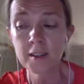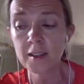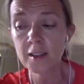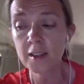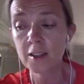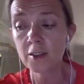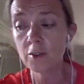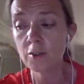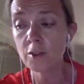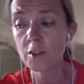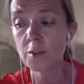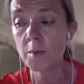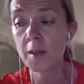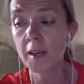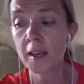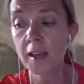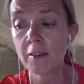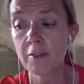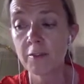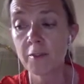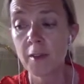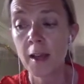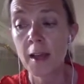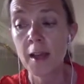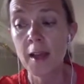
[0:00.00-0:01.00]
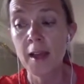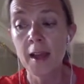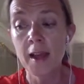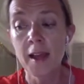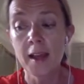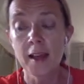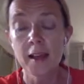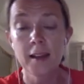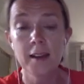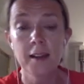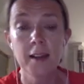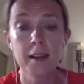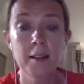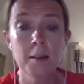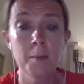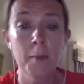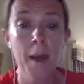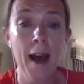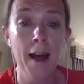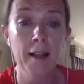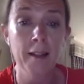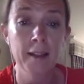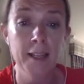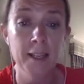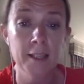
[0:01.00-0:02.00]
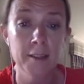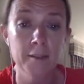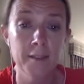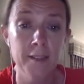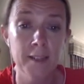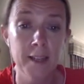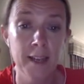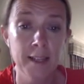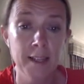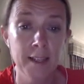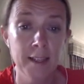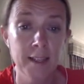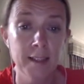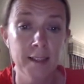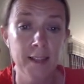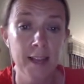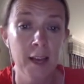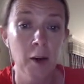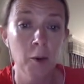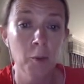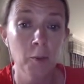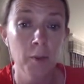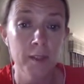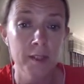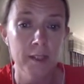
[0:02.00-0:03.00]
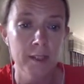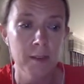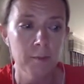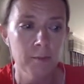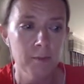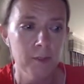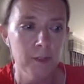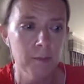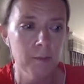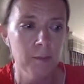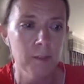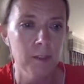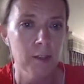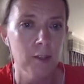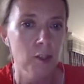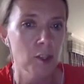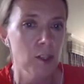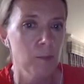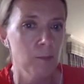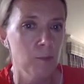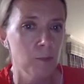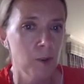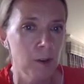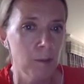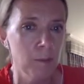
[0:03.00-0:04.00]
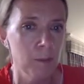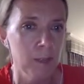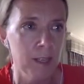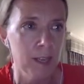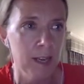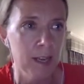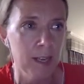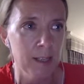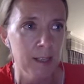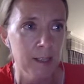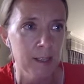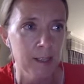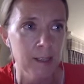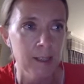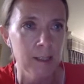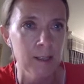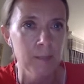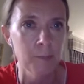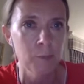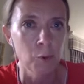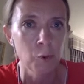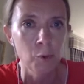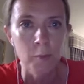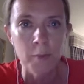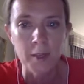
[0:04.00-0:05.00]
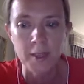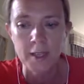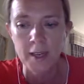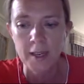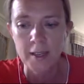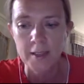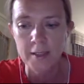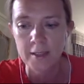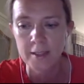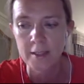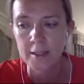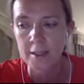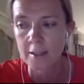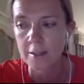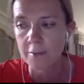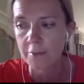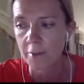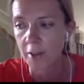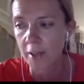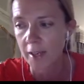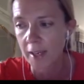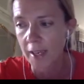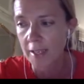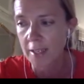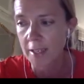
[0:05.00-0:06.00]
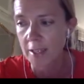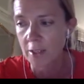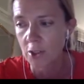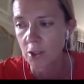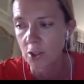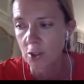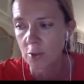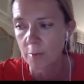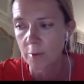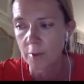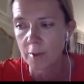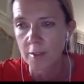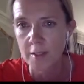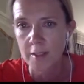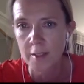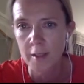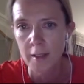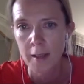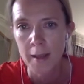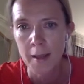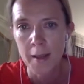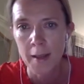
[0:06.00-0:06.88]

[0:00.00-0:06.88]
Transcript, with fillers: And it can also be given in, in the palliative setting to help with symptoms such as brain metastases, bone metastases, fungating tumours.